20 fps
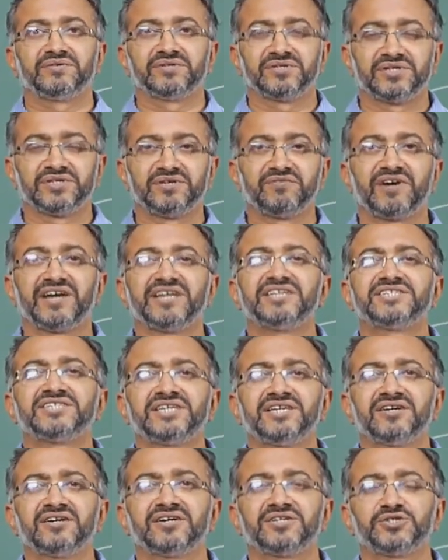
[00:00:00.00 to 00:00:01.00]

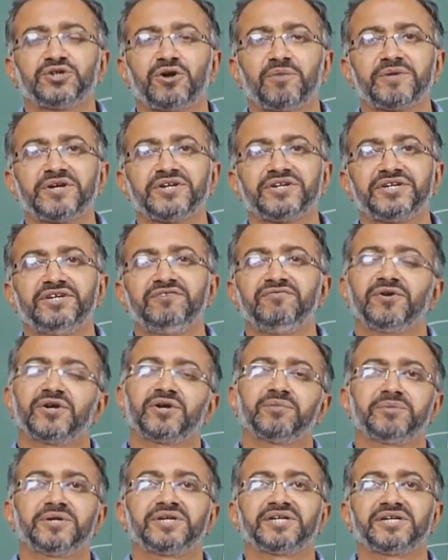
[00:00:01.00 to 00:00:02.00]
devising a geometry for
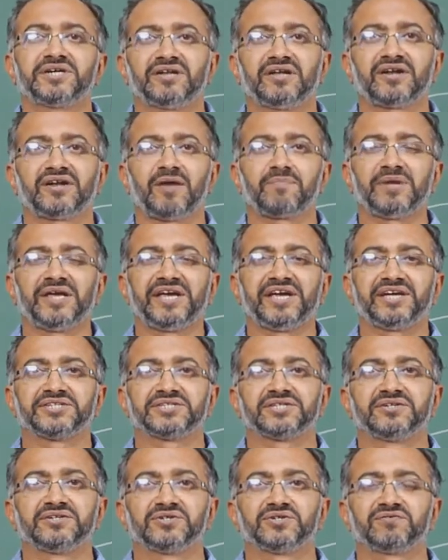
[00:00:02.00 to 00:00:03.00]
a particular
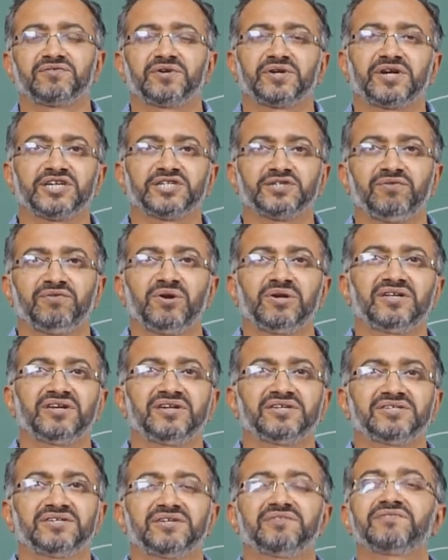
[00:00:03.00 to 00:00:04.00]
application. So for asphalt there
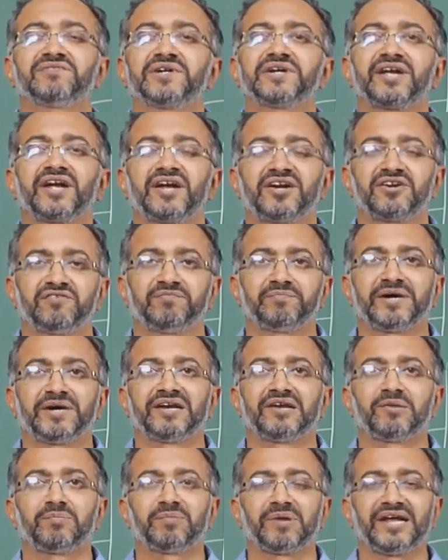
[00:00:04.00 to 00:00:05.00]
is a different kind of
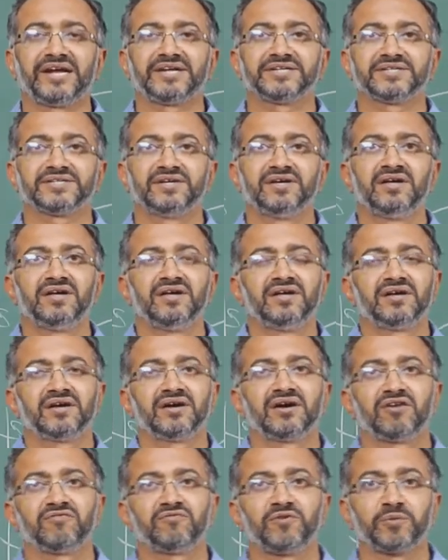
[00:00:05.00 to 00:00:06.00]
parallel plate.
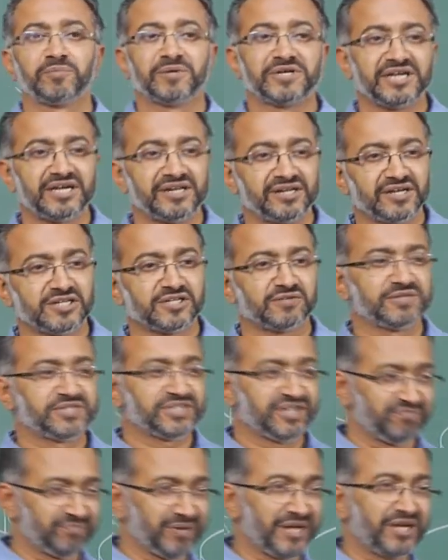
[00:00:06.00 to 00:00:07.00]
For materials which
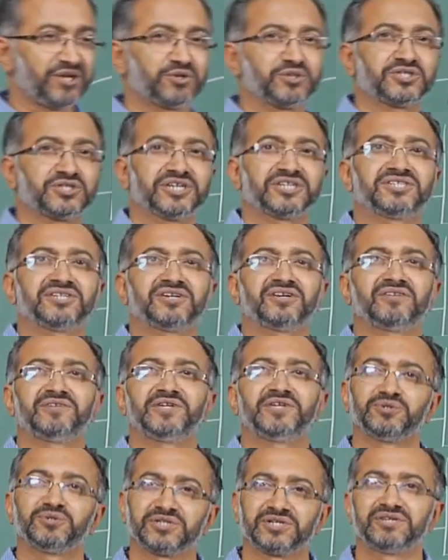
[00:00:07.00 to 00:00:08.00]
have microstructure, we
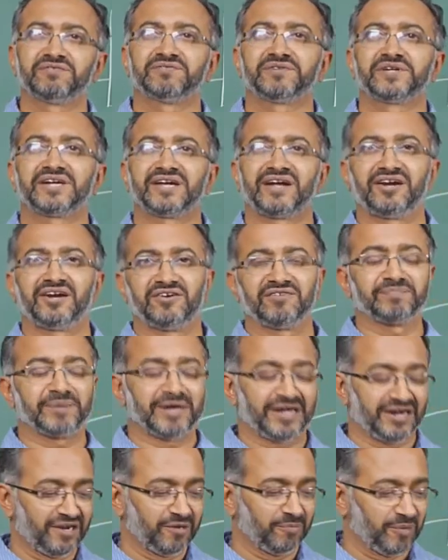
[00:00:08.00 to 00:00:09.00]
use a different kind of
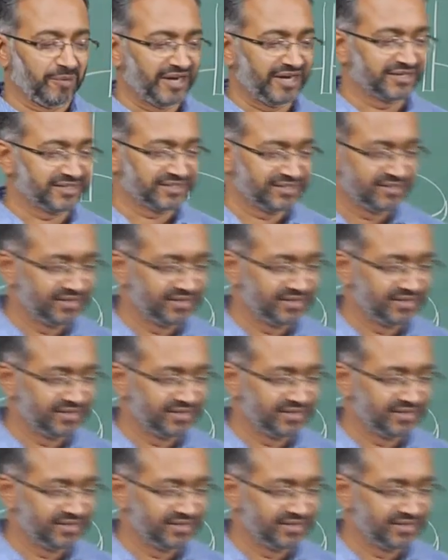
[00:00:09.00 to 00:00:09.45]
parallel plates.